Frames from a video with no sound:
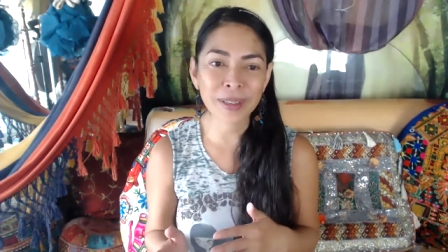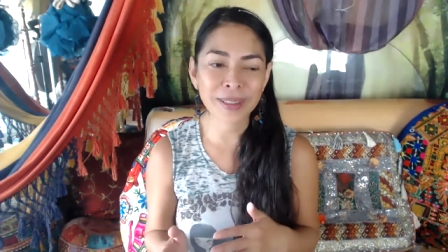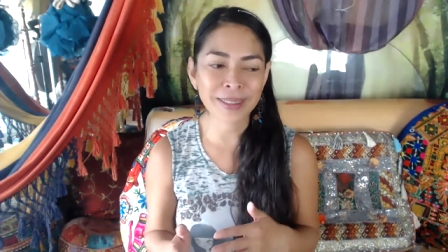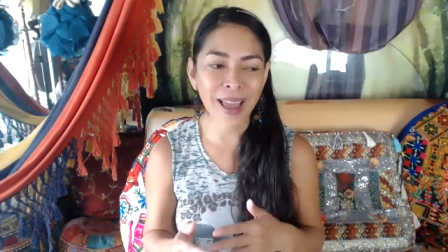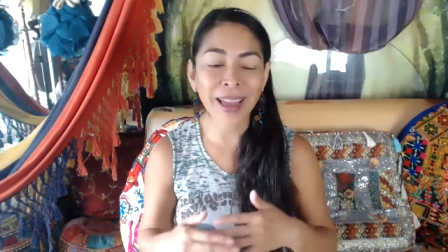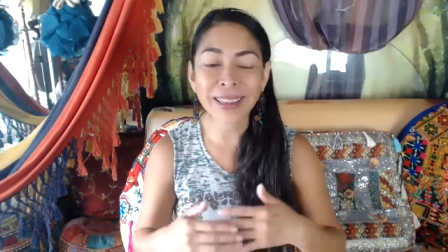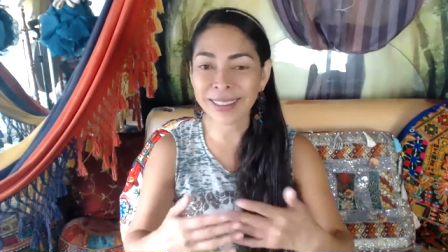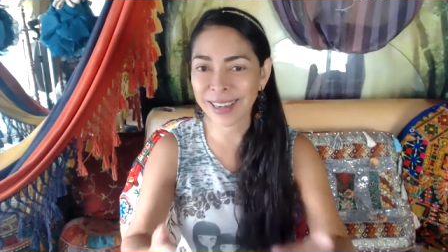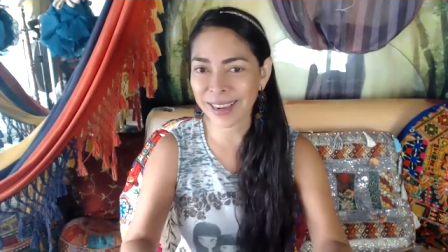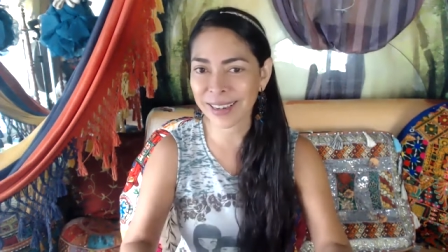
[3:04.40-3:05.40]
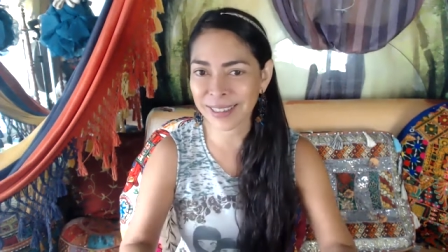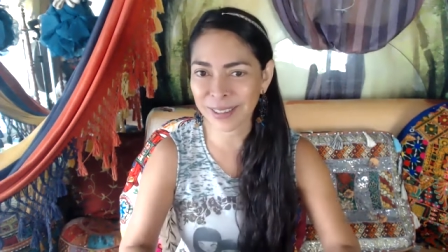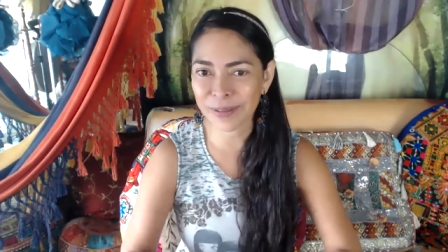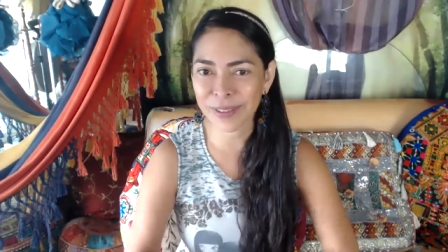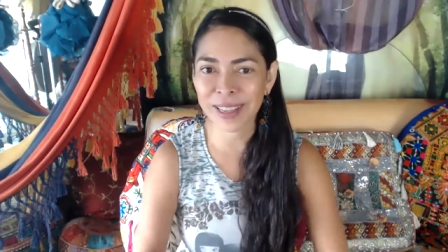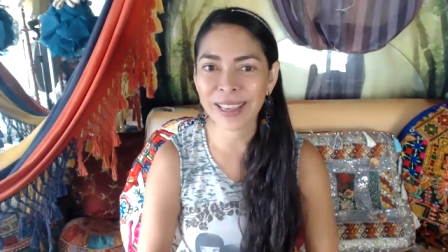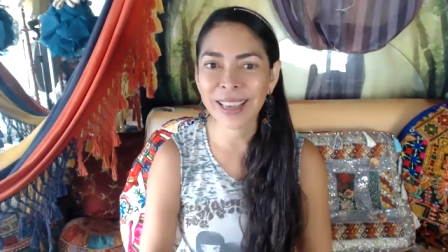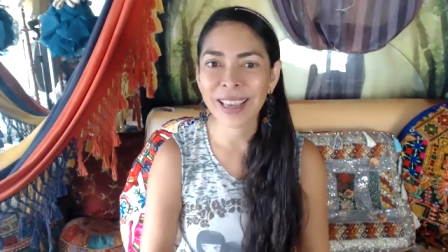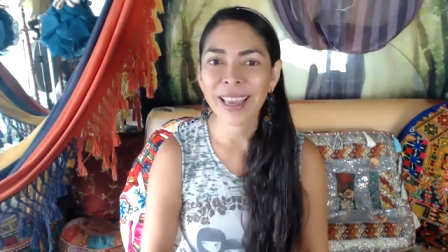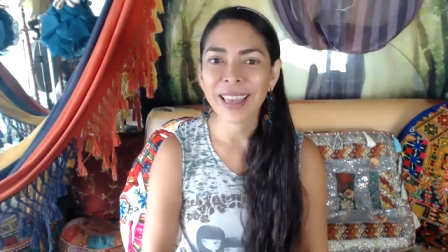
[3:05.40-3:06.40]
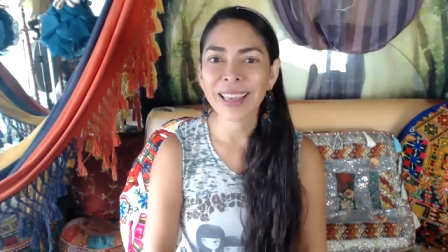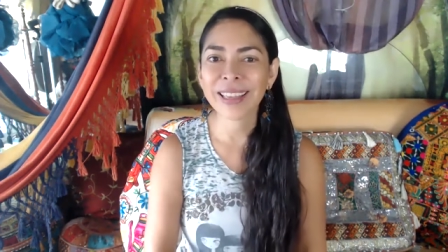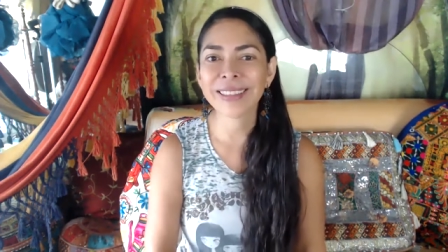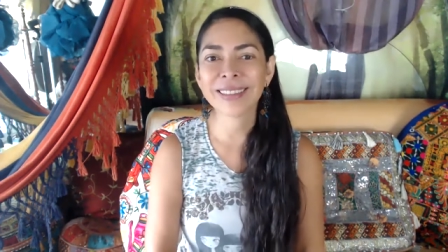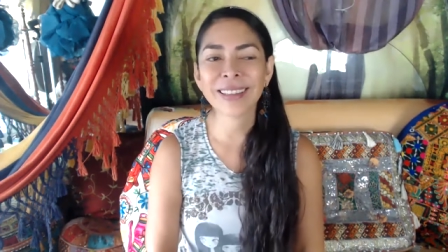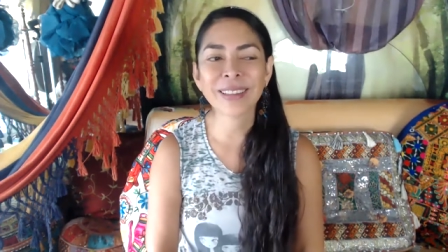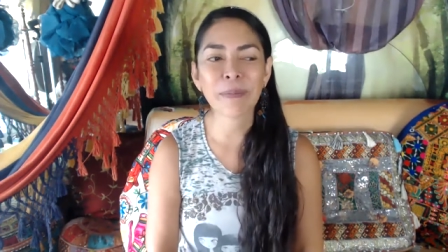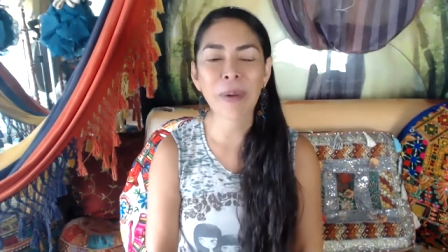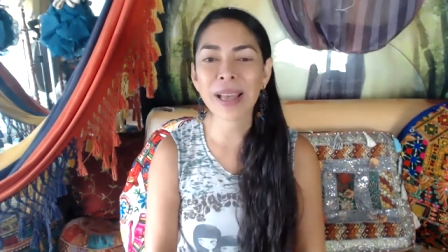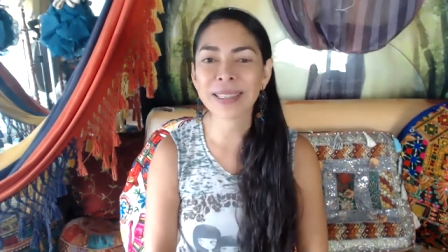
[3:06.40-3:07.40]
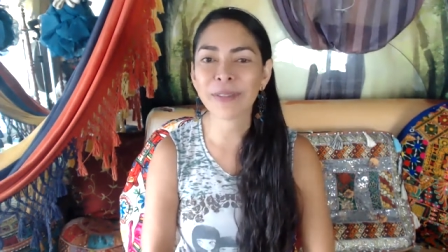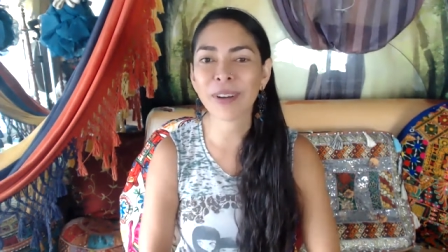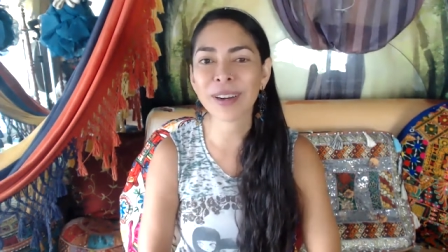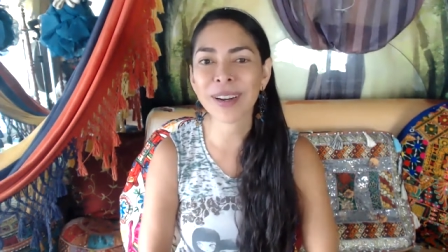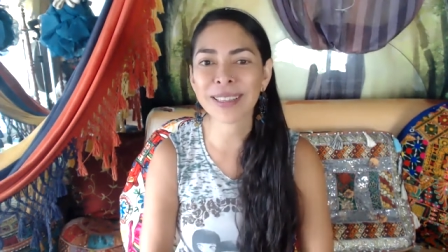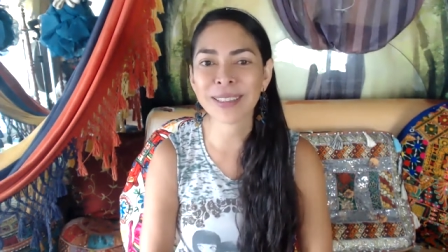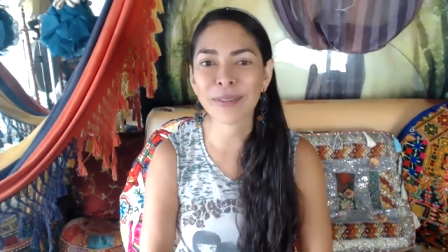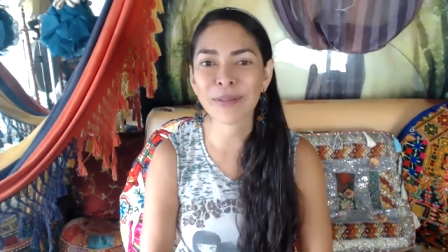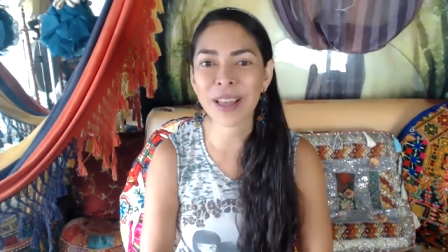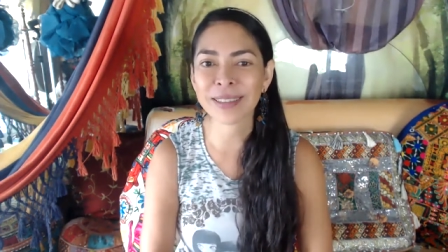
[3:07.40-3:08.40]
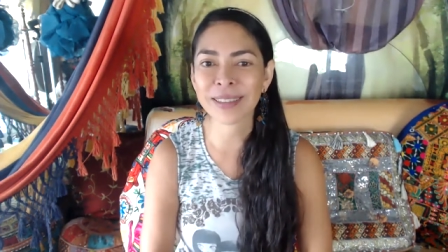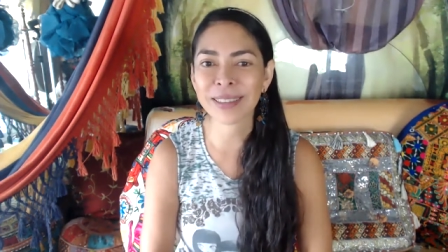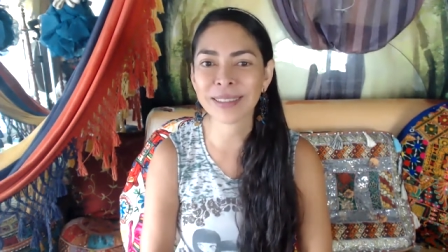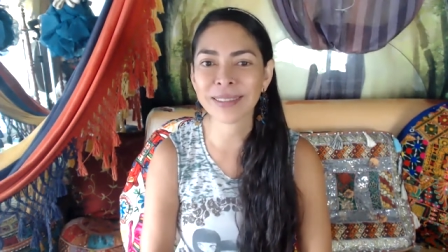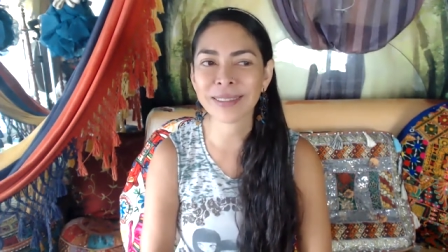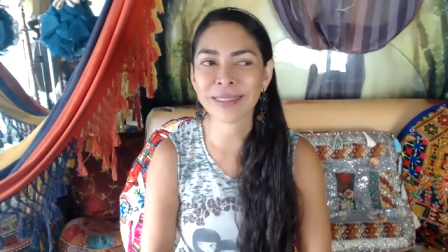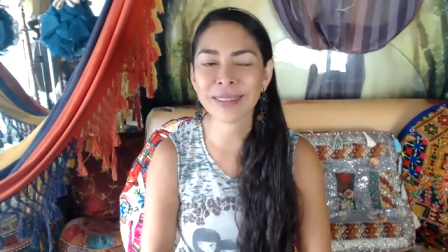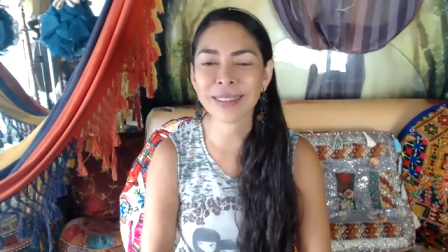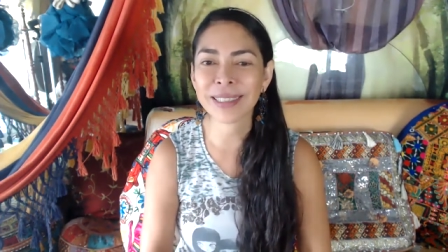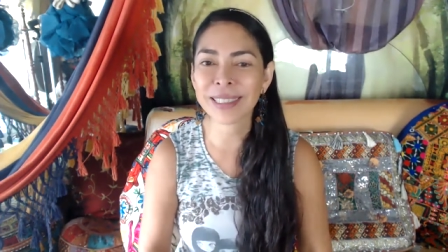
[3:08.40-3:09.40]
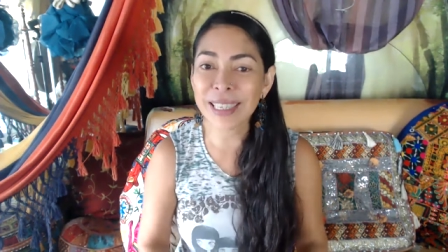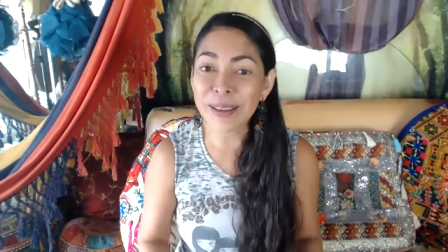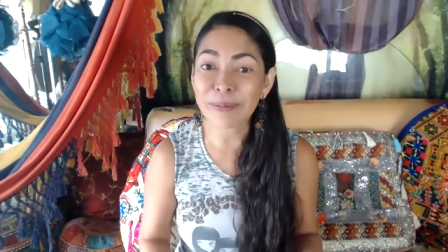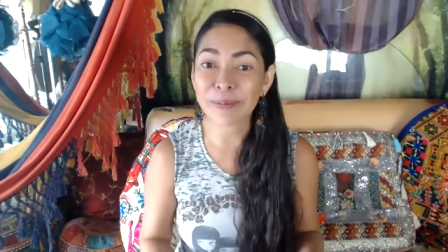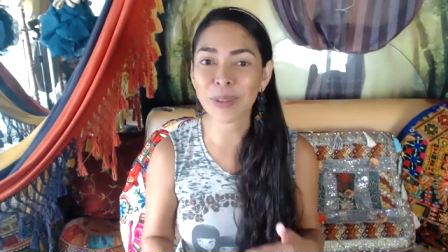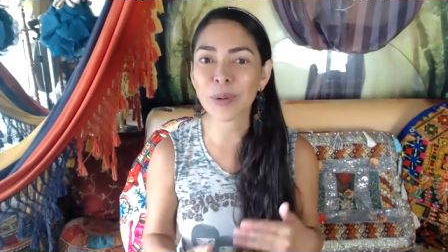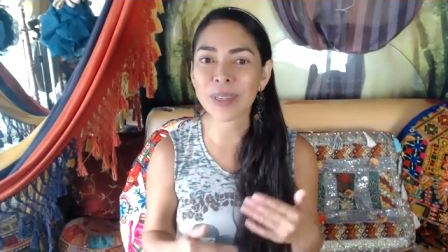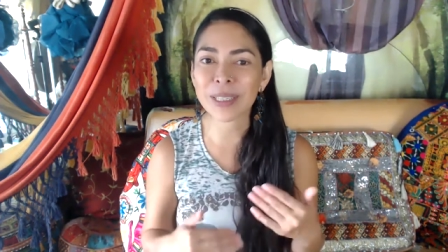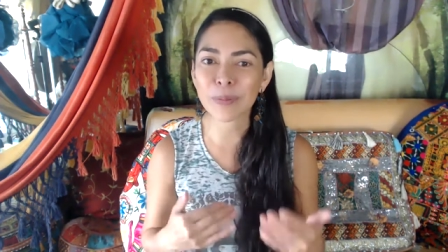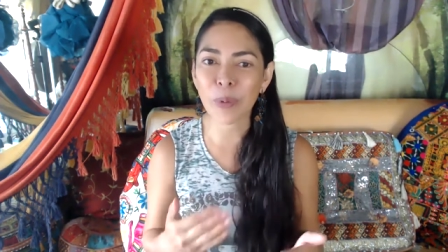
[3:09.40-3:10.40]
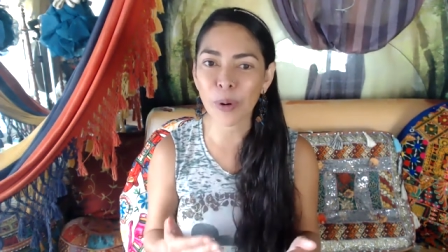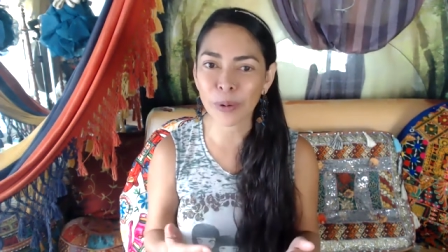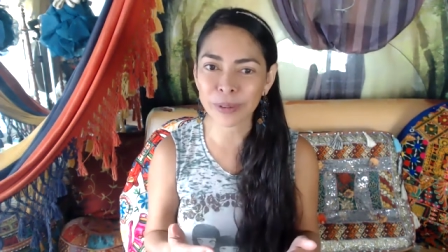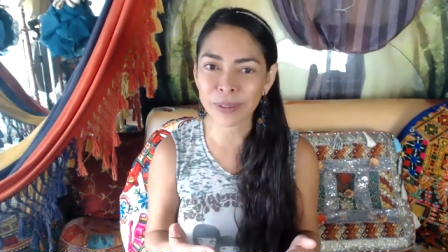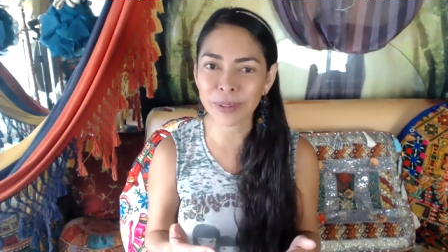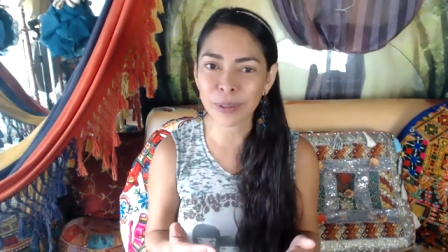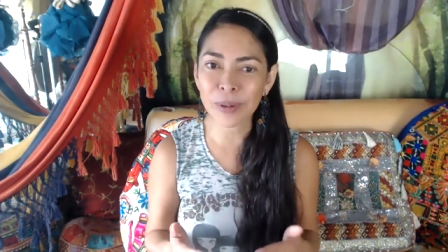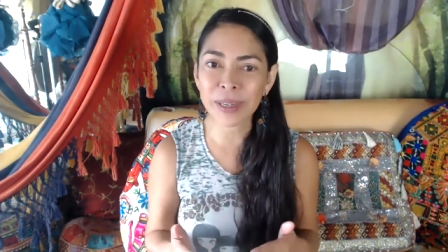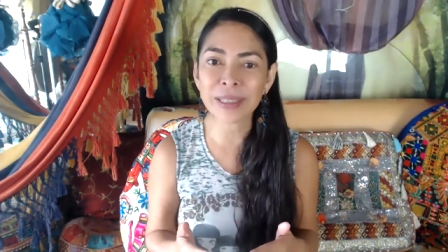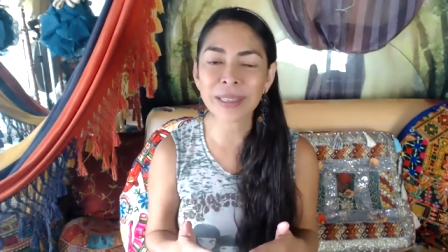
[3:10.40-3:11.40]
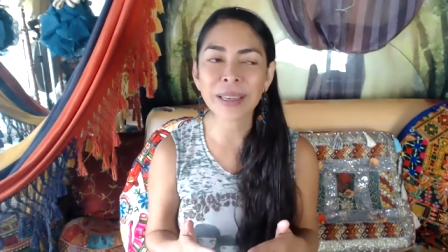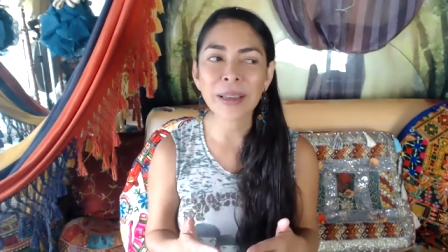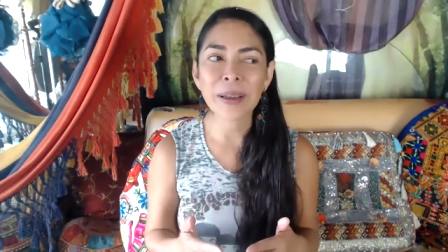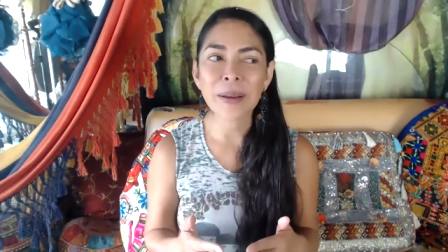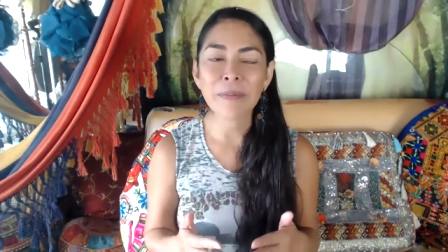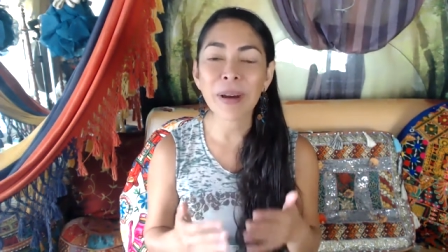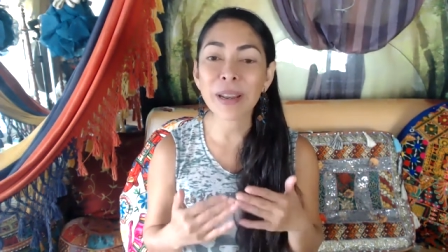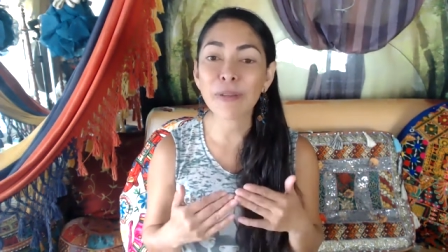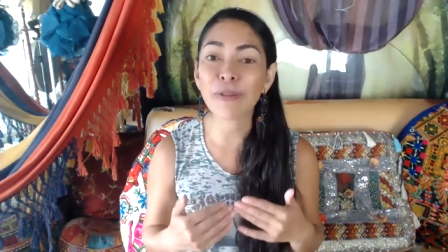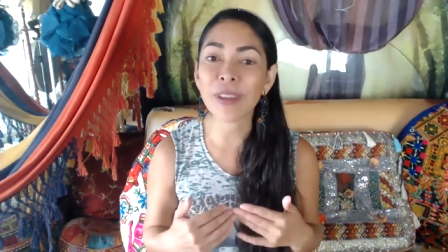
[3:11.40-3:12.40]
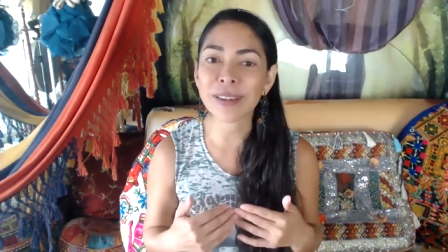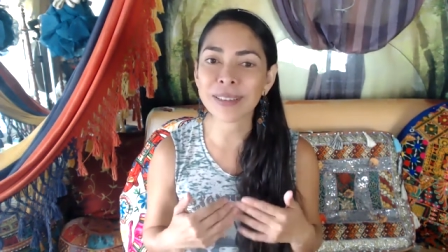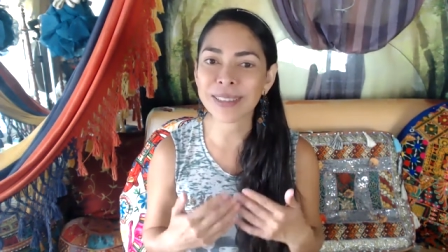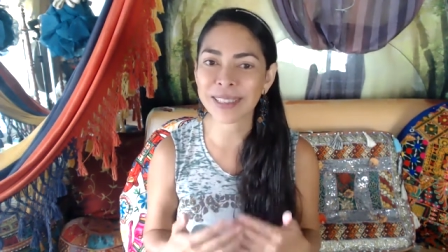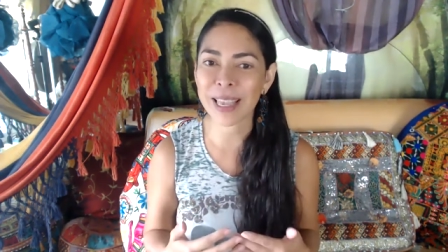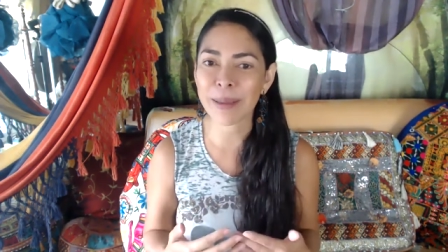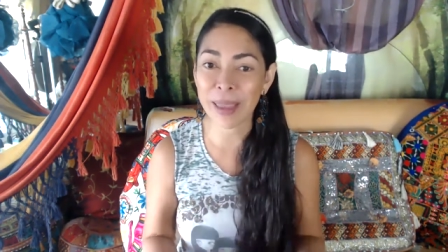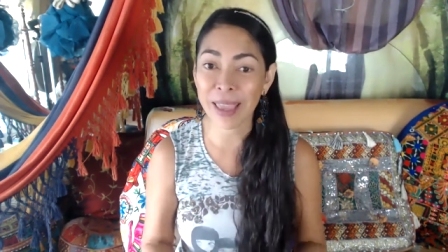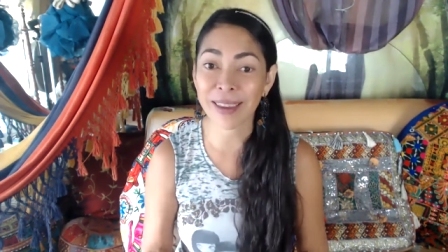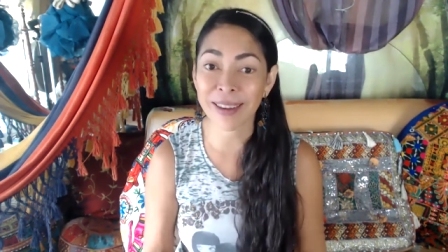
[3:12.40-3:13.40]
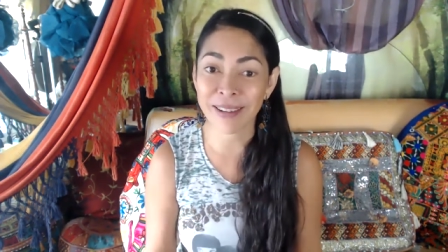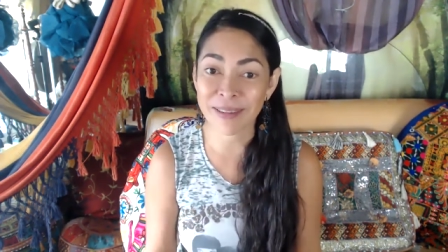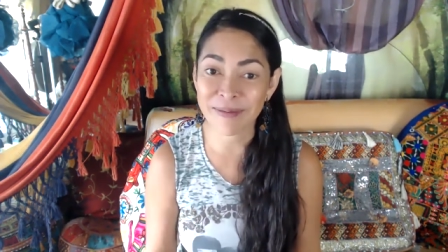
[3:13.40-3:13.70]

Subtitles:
is acting aggressively is that the passive aggressive doesn't seem to respond to it, but it feels the same anger.